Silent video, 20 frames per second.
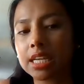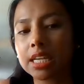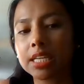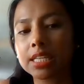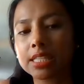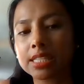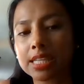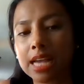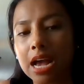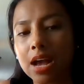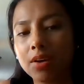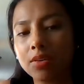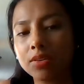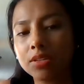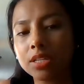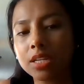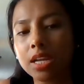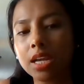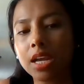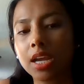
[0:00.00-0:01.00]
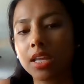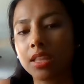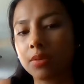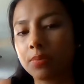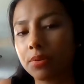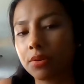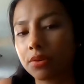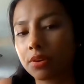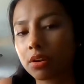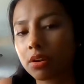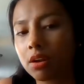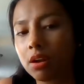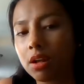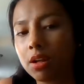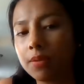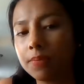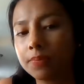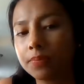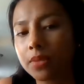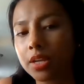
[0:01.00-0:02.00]
sound in the
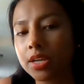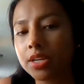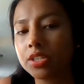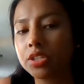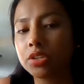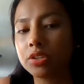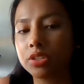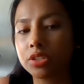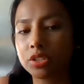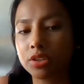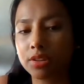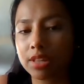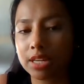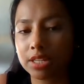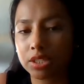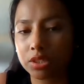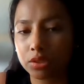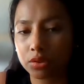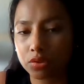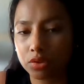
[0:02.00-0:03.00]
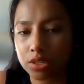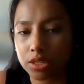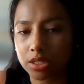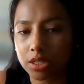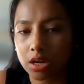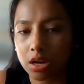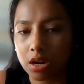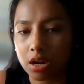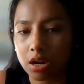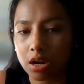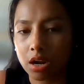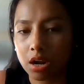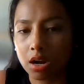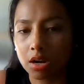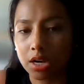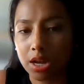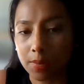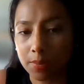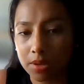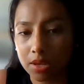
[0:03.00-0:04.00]
protocol, to ensure that children are
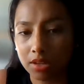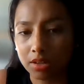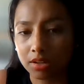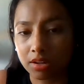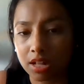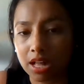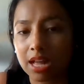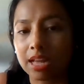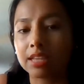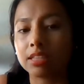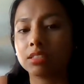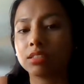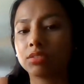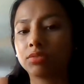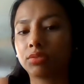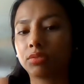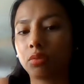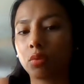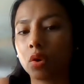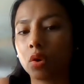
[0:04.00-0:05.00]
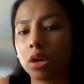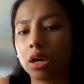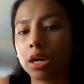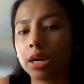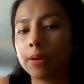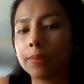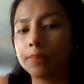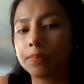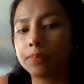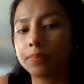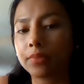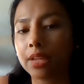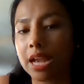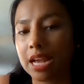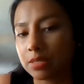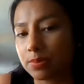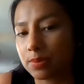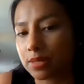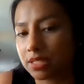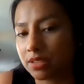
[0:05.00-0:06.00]
not penalized for
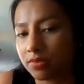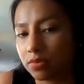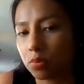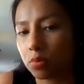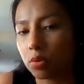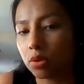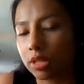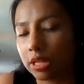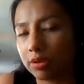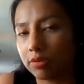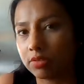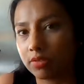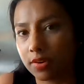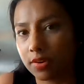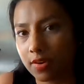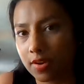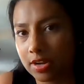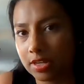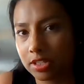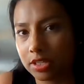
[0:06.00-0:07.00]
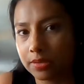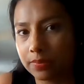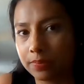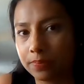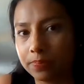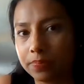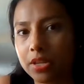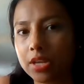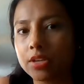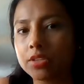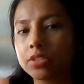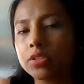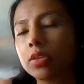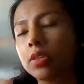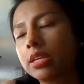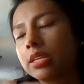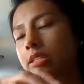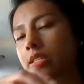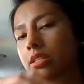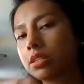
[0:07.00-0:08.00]
aspects of normal language variation. So
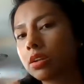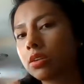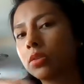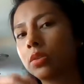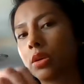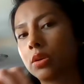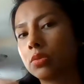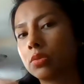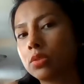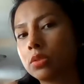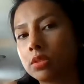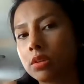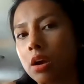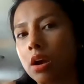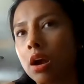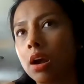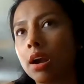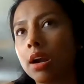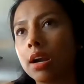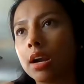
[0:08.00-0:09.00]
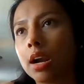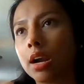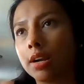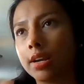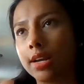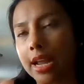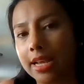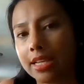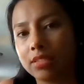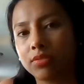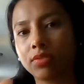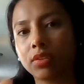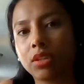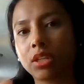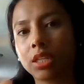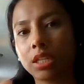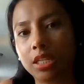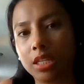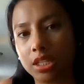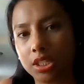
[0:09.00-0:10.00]
these little notes are nice for the
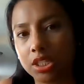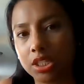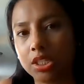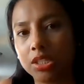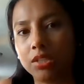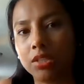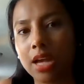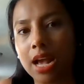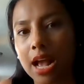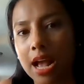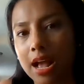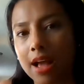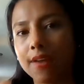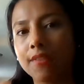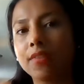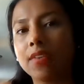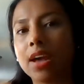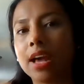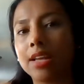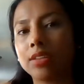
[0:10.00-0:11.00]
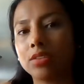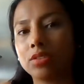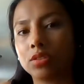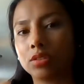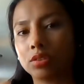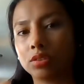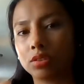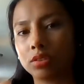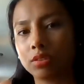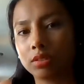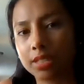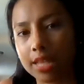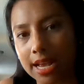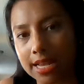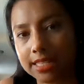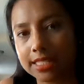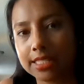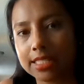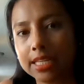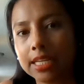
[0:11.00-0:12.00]
clinician to have as they're
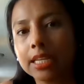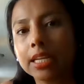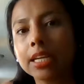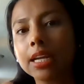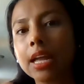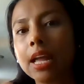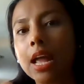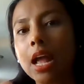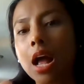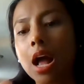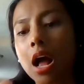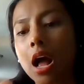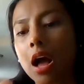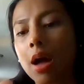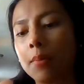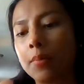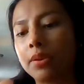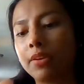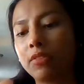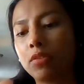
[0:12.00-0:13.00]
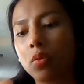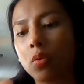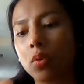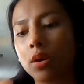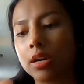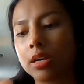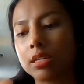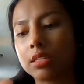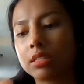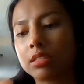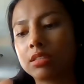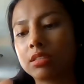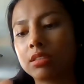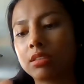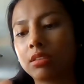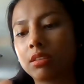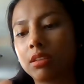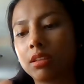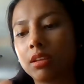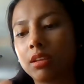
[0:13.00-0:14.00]
testing, and of course
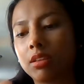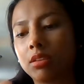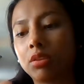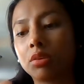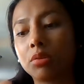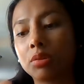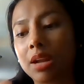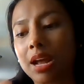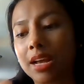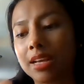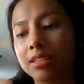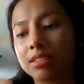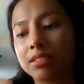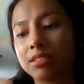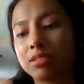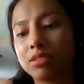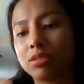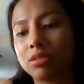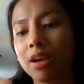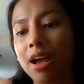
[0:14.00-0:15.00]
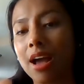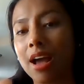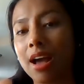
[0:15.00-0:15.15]
they're nice to